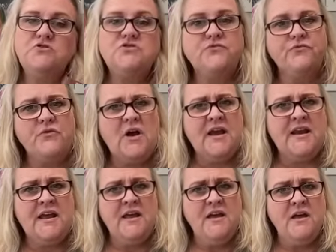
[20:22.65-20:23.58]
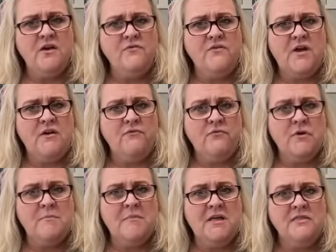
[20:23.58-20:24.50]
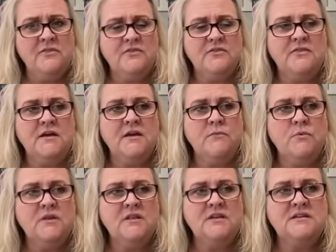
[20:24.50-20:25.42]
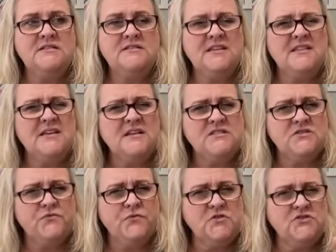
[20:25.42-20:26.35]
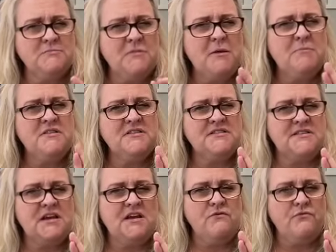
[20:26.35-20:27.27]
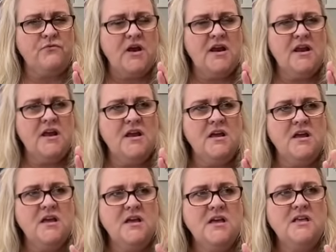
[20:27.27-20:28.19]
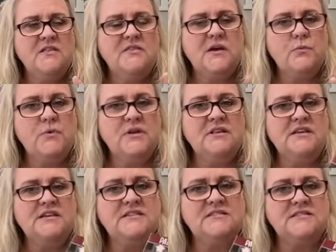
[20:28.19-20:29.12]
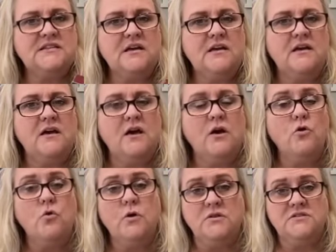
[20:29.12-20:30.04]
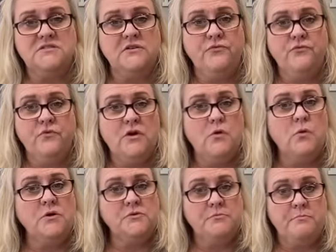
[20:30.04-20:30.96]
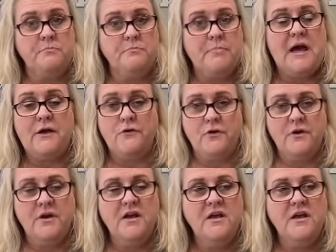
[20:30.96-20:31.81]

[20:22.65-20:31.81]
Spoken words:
Friday of every month, they release, I think it's the first, it might be the second Friday, they release a free quilt pattern.